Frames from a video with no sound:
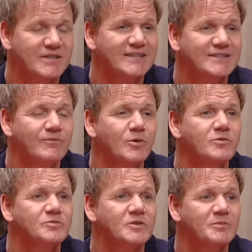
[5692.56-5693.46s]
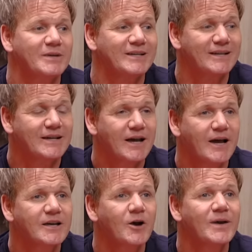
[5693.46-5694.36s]
take some form of responsibility,
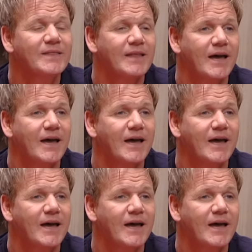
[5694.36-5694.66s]
and go in